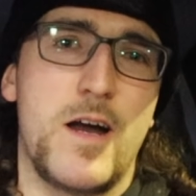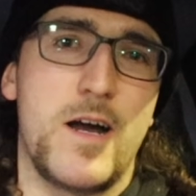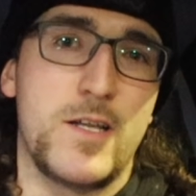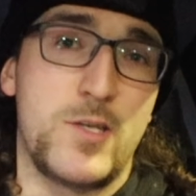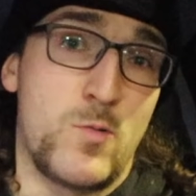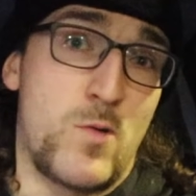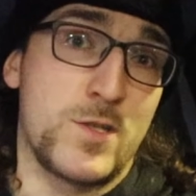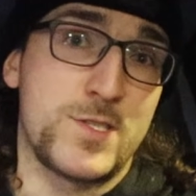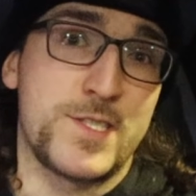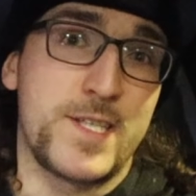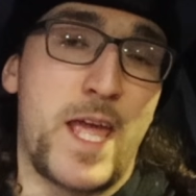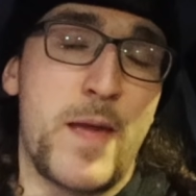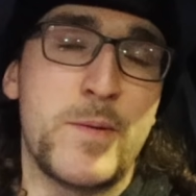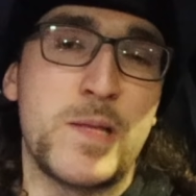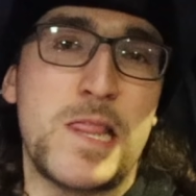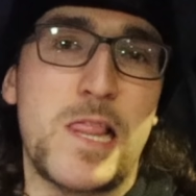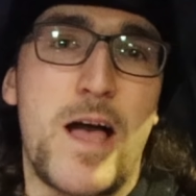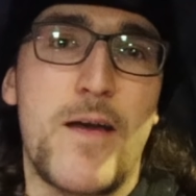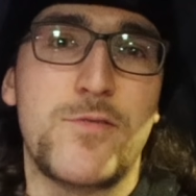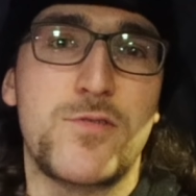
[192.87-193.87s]
To watch the game on
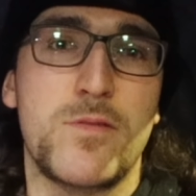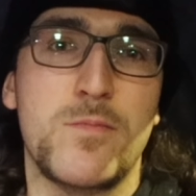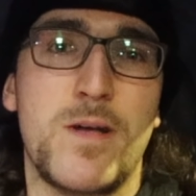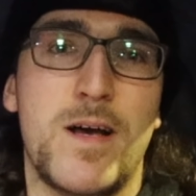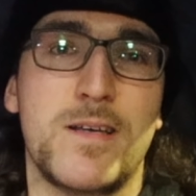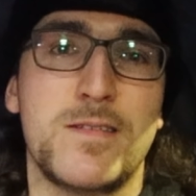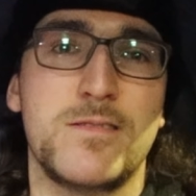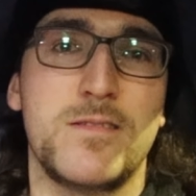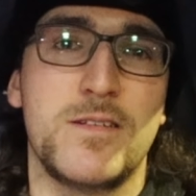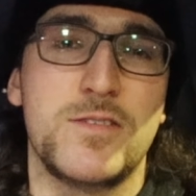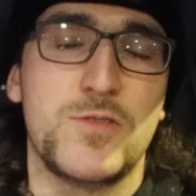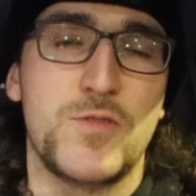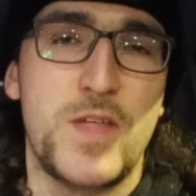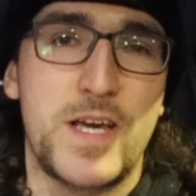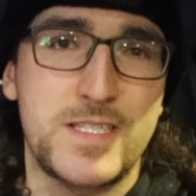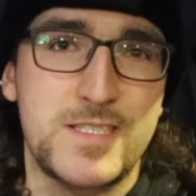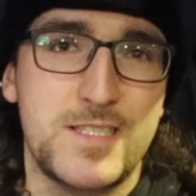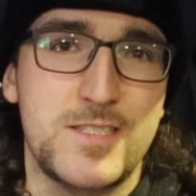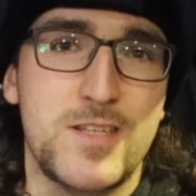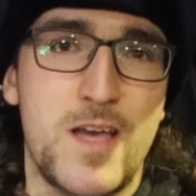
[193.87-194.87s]
the live stream last night. So
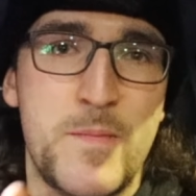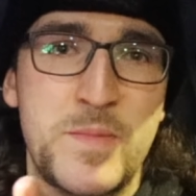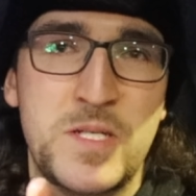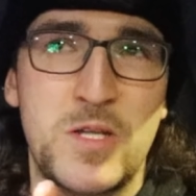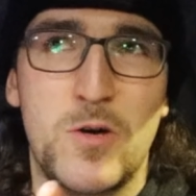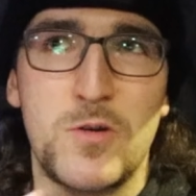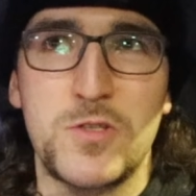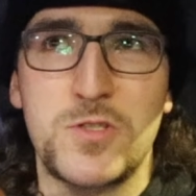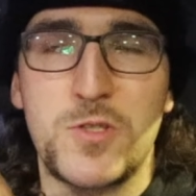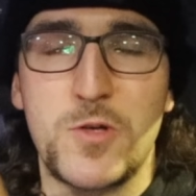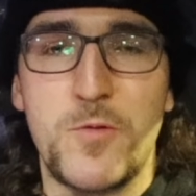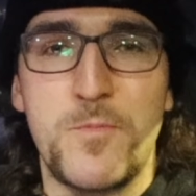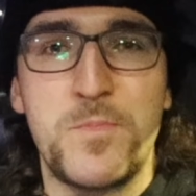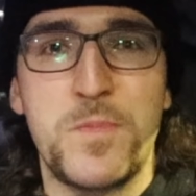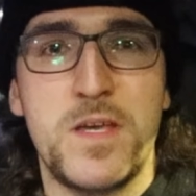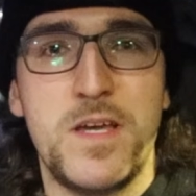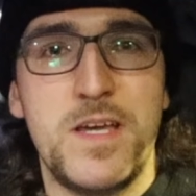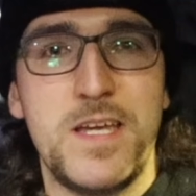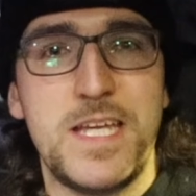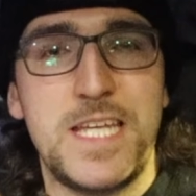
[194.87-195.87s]
thanks to Simon. Also,
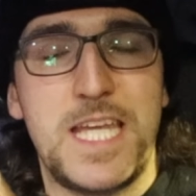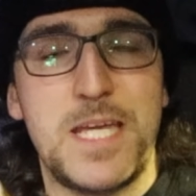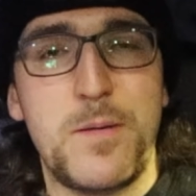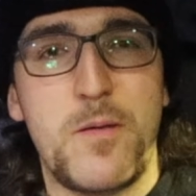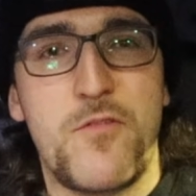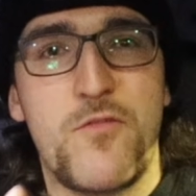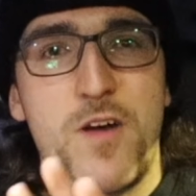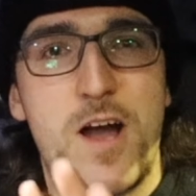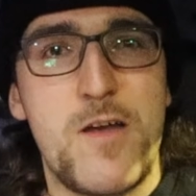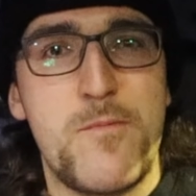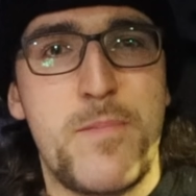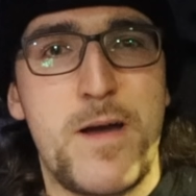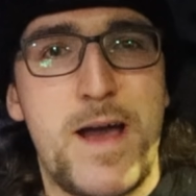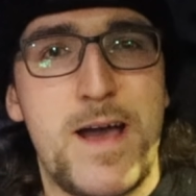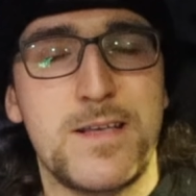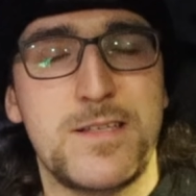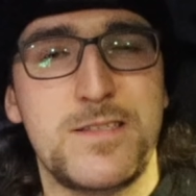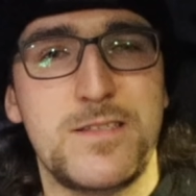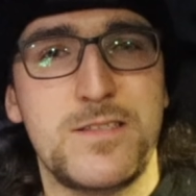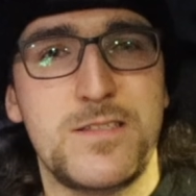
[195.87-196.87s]
he gave me 5
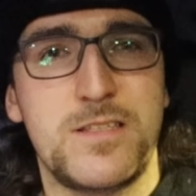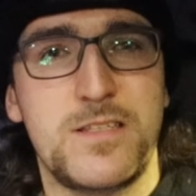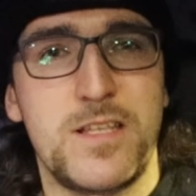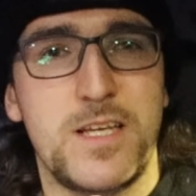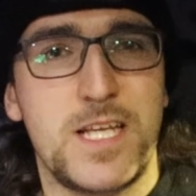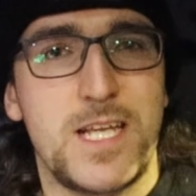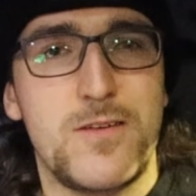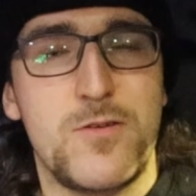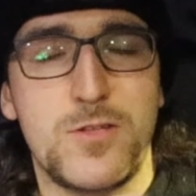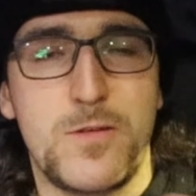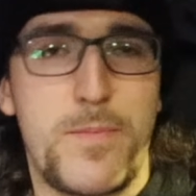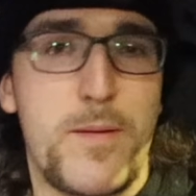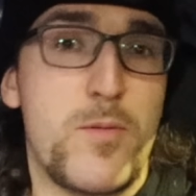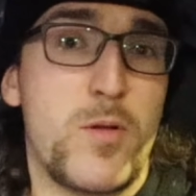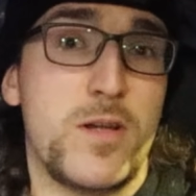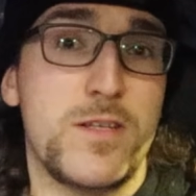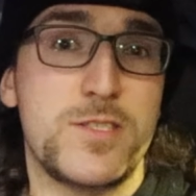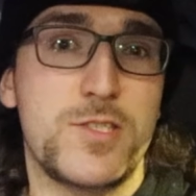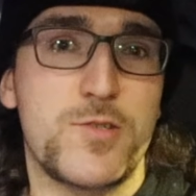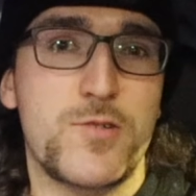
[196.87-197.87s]
passes to give out to people
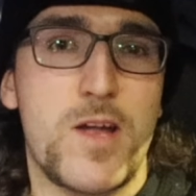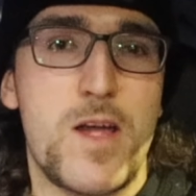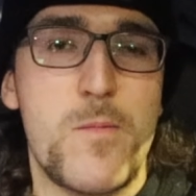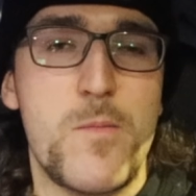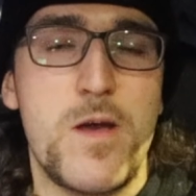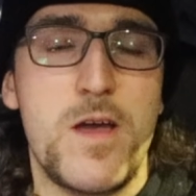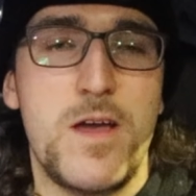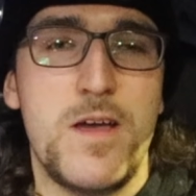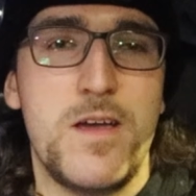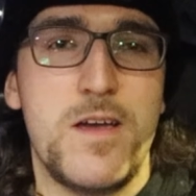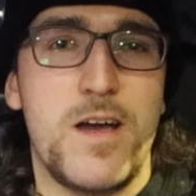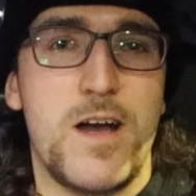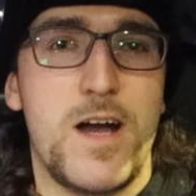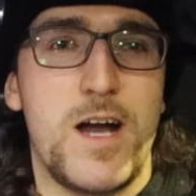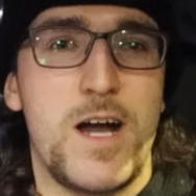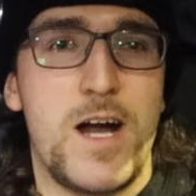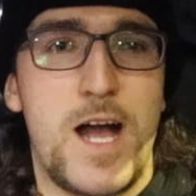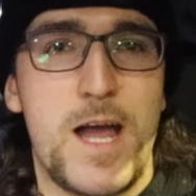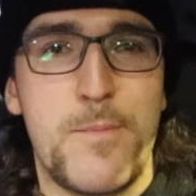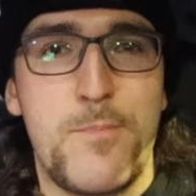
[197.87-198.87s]
on Instagram.
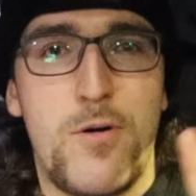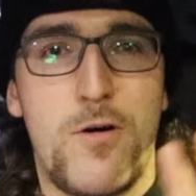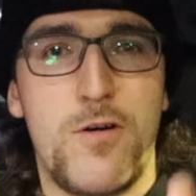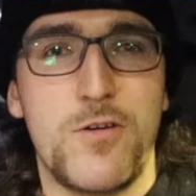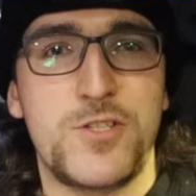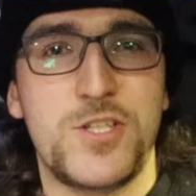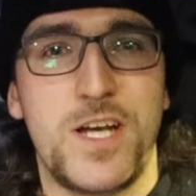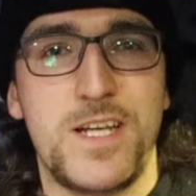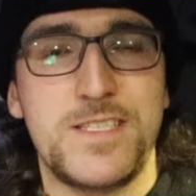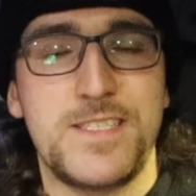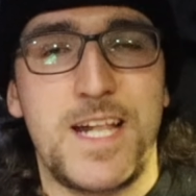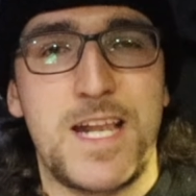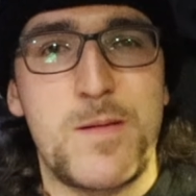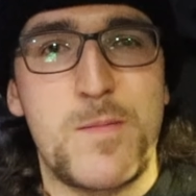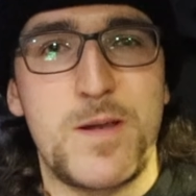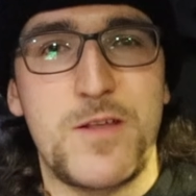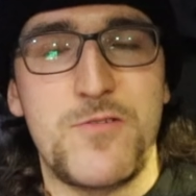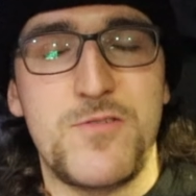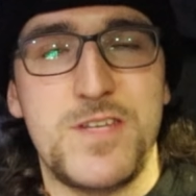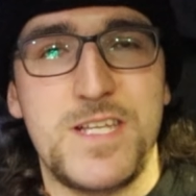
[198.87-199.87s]
I apologize to
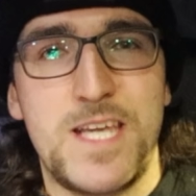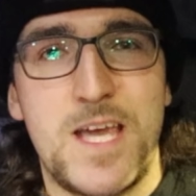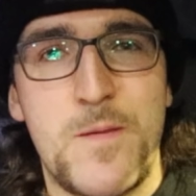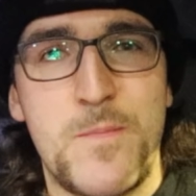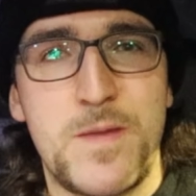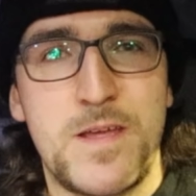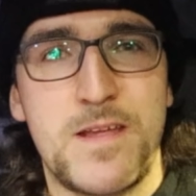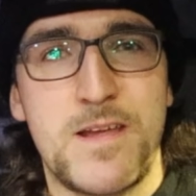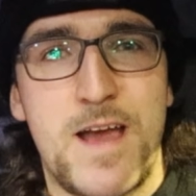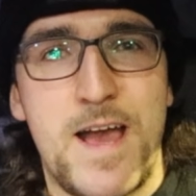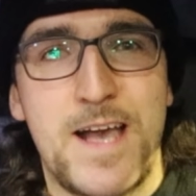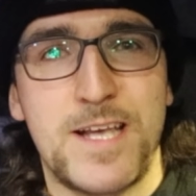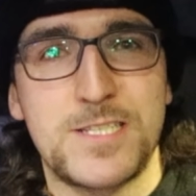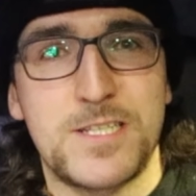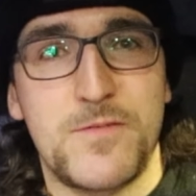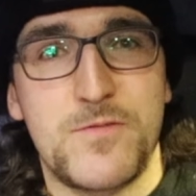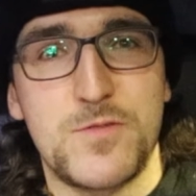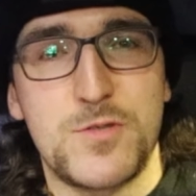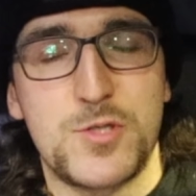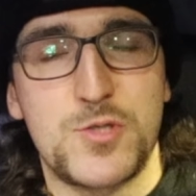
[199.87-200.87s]
anybody who DM'd me
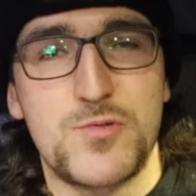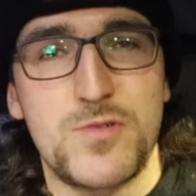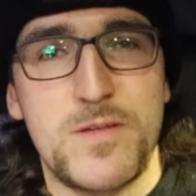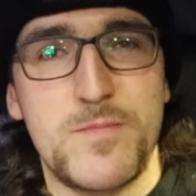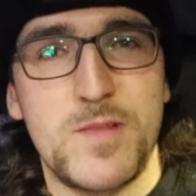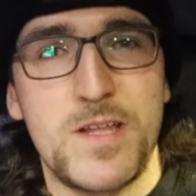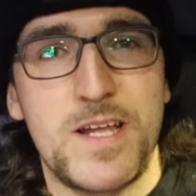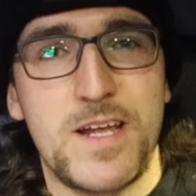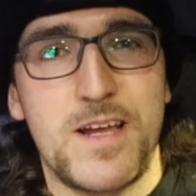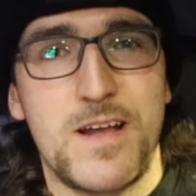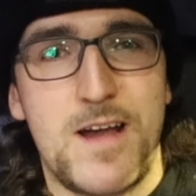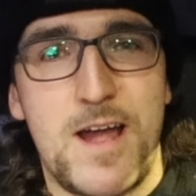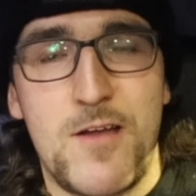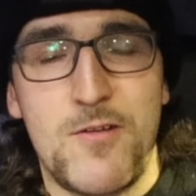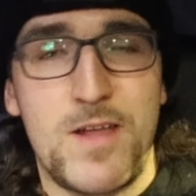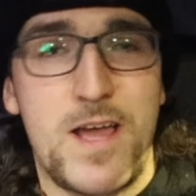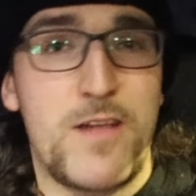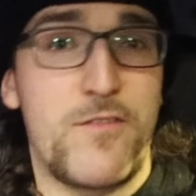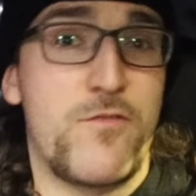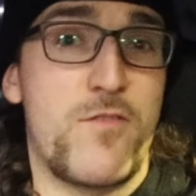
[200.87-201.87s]
asking for the stream link. I
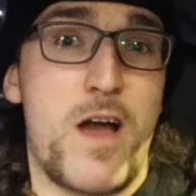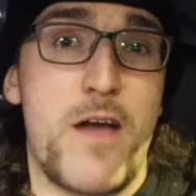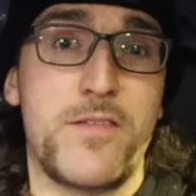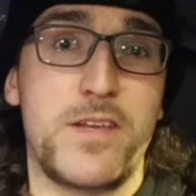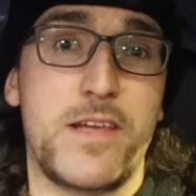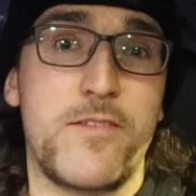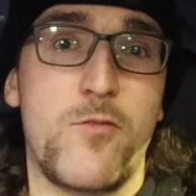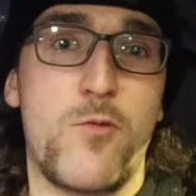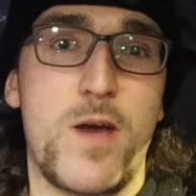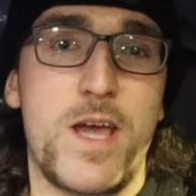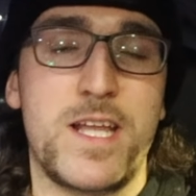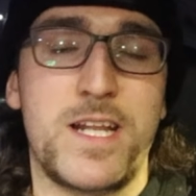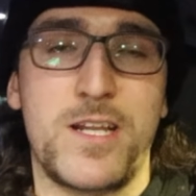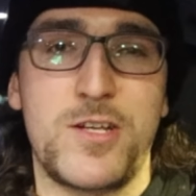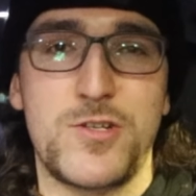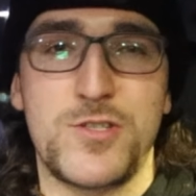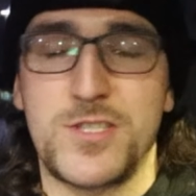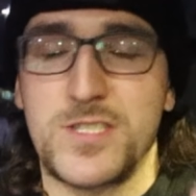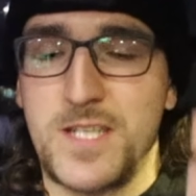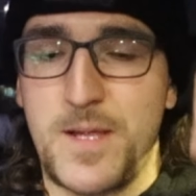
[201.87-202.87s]
only had 5 to give away, and I
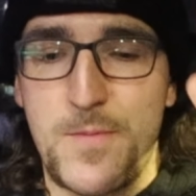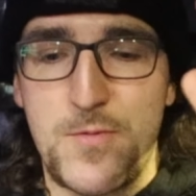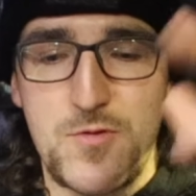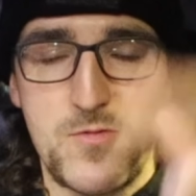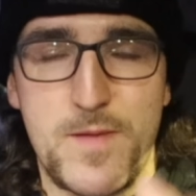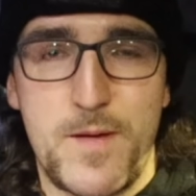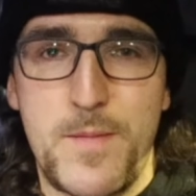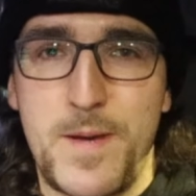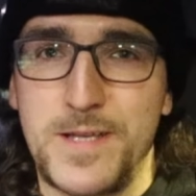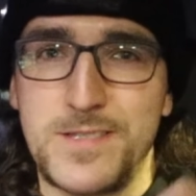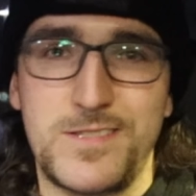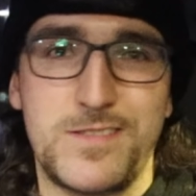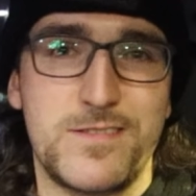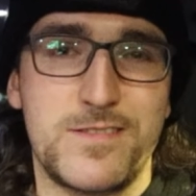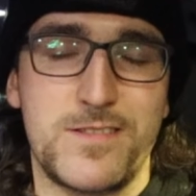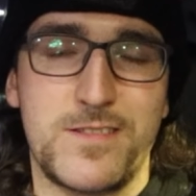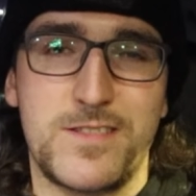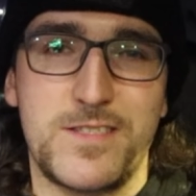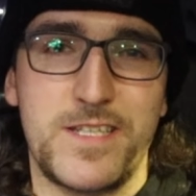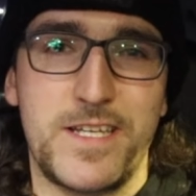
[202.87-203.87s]
just skimmed through my messages
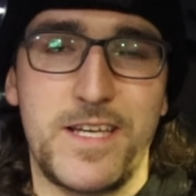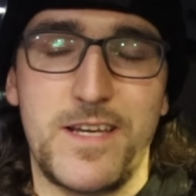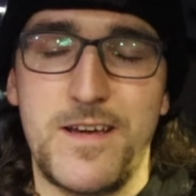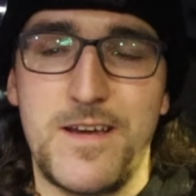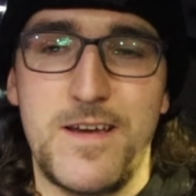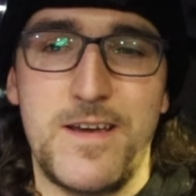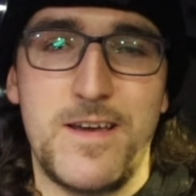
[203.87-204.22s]
to see,